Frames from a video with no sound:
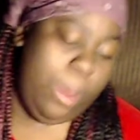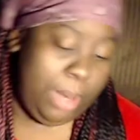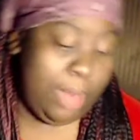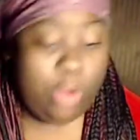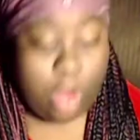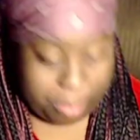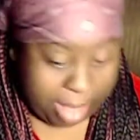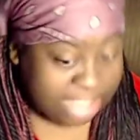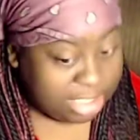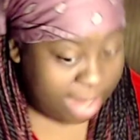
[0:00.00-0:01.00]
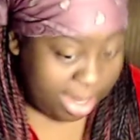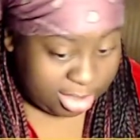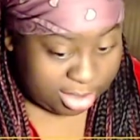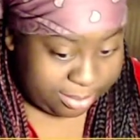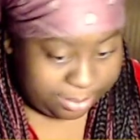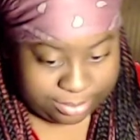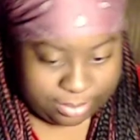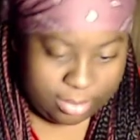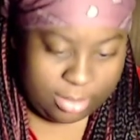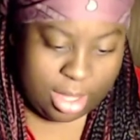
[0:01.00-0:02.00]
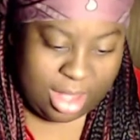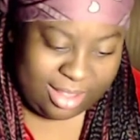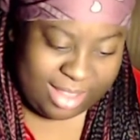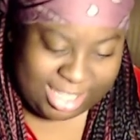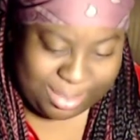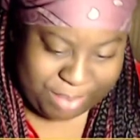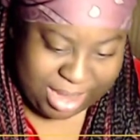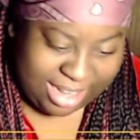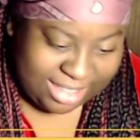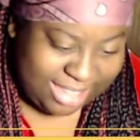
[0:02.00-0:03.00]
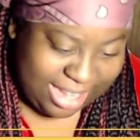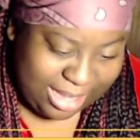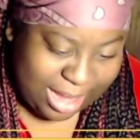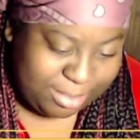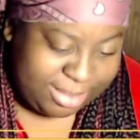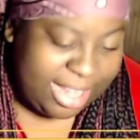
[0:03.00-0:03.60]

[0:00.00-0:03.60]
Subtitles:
of her imagination. The spinning teacups kicked